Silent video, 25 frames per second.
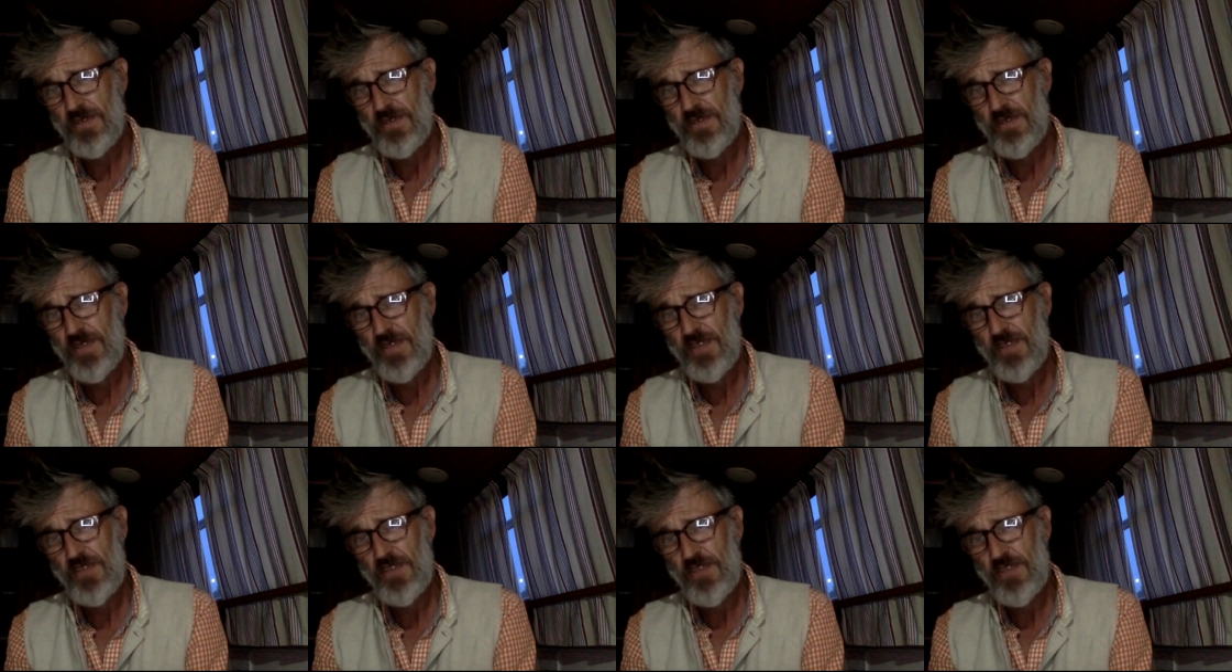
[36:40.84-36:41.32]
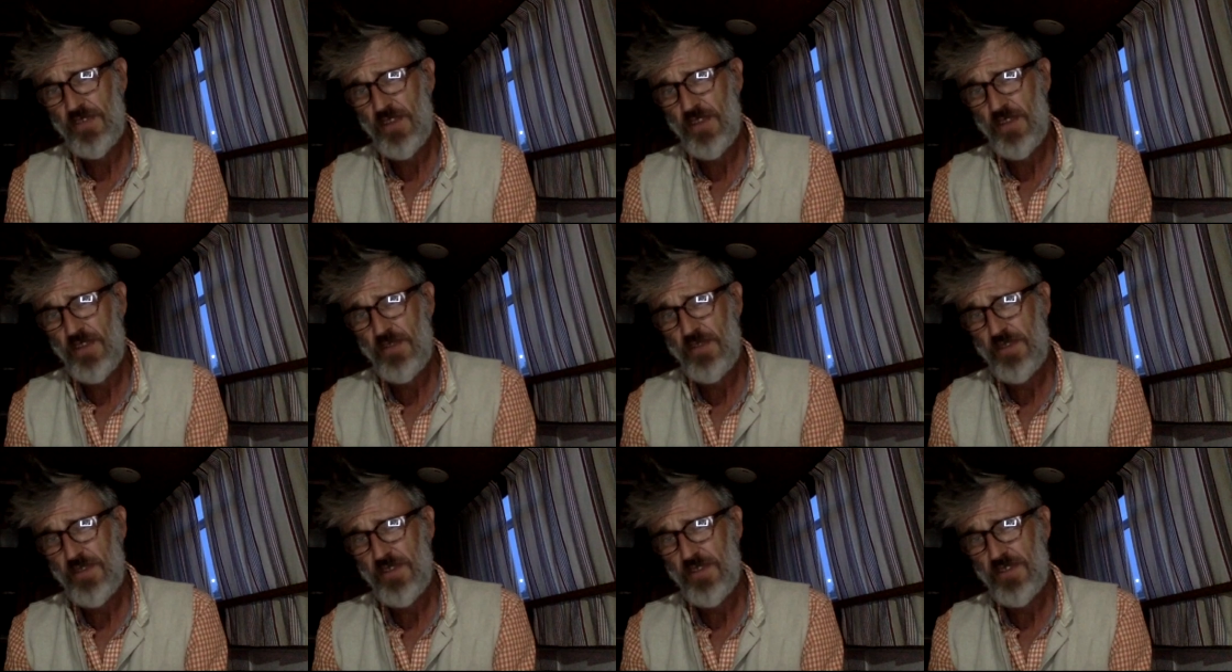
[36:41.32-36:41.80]
Each time
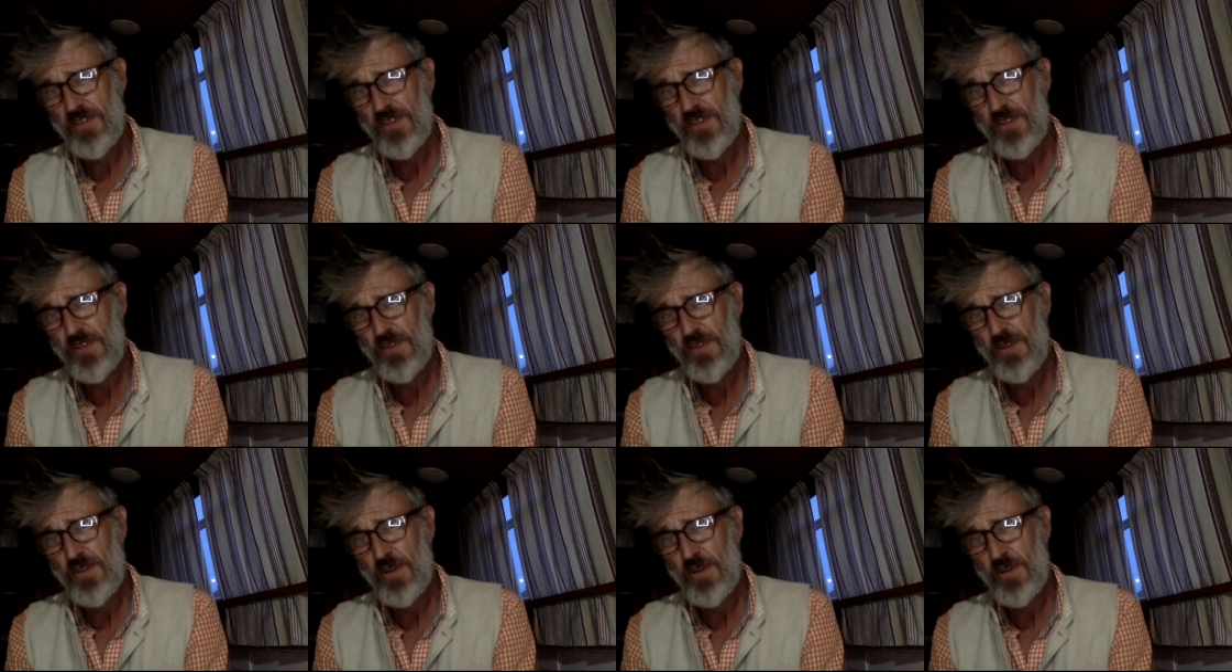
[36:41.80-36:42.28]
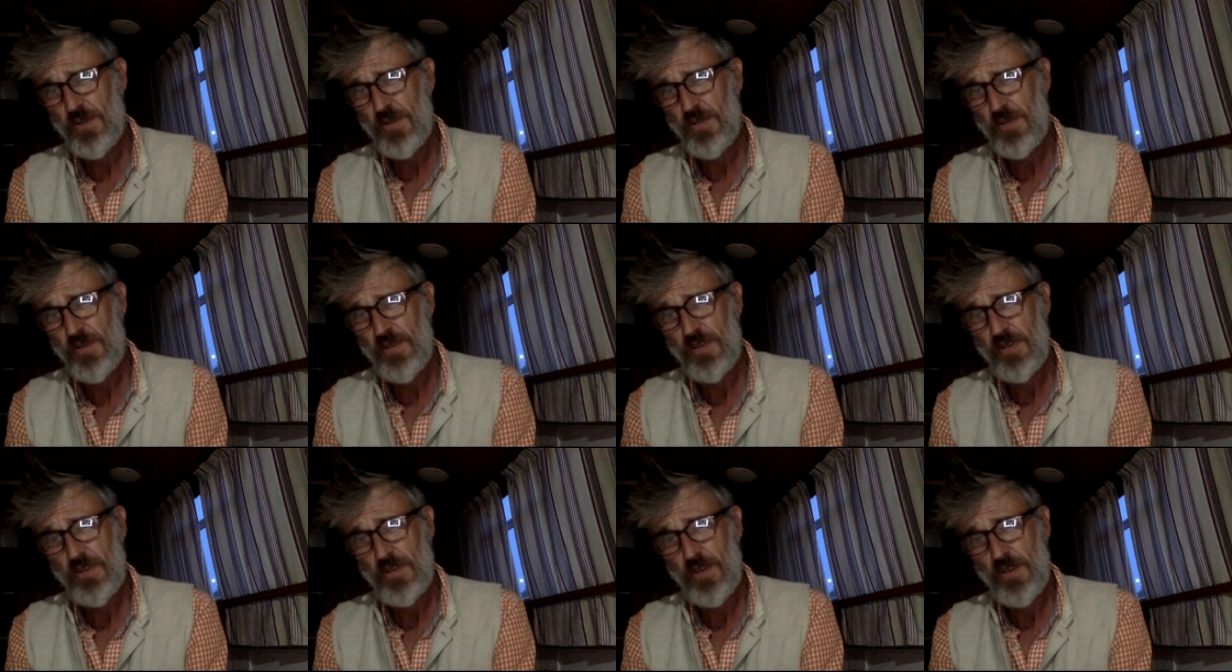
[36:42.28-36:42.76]
this cycle comes
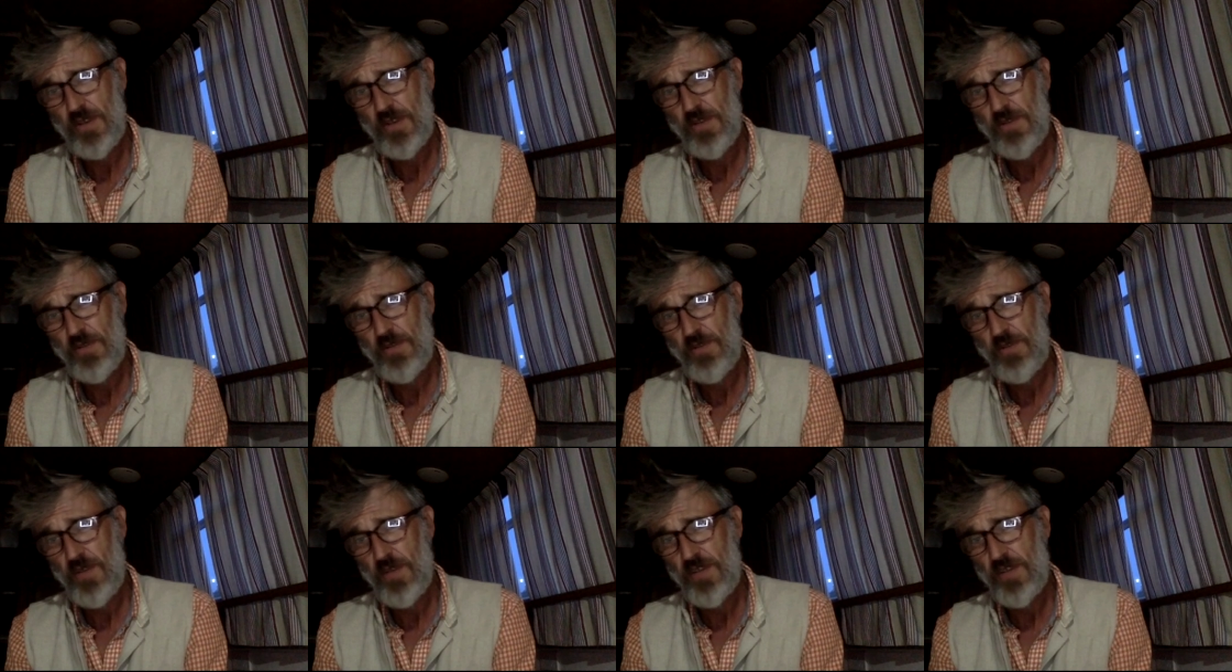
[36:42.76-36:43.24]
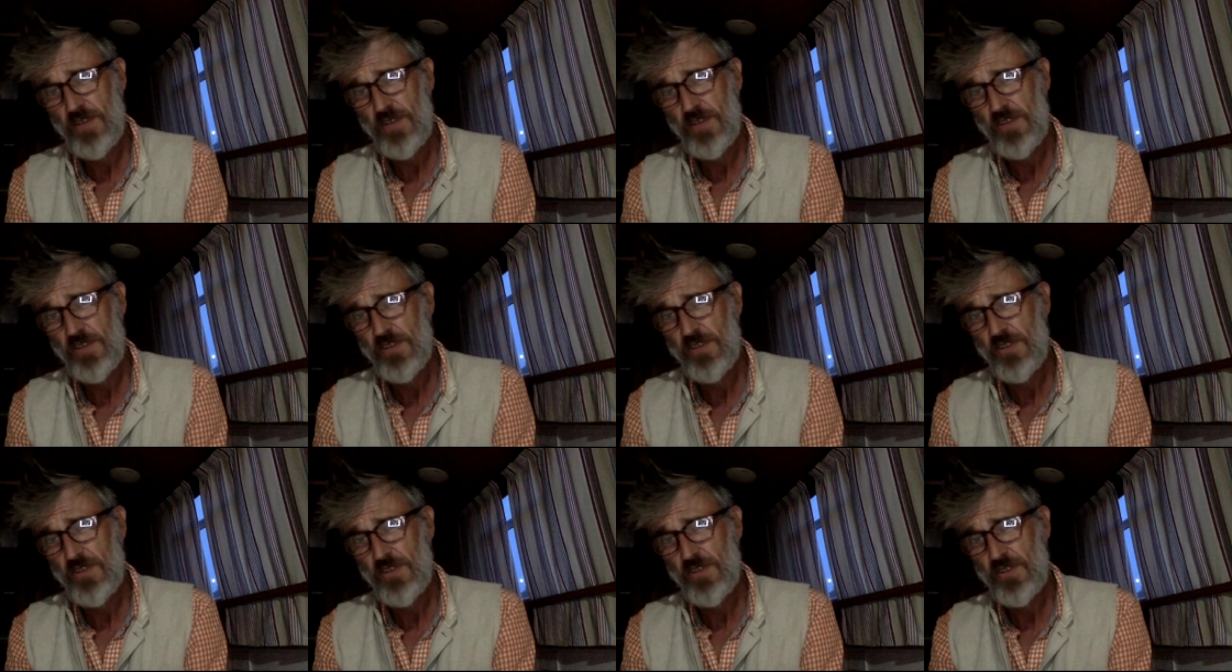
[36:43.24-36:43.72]
around, you have the right to
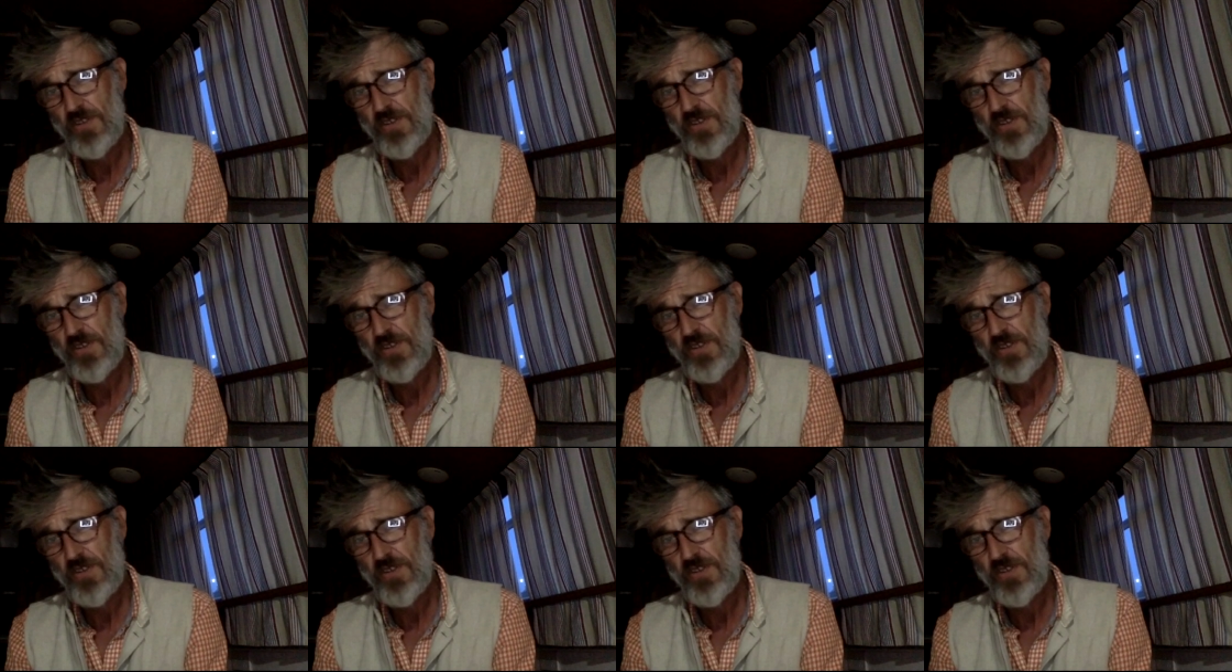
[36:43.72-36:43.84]
choose a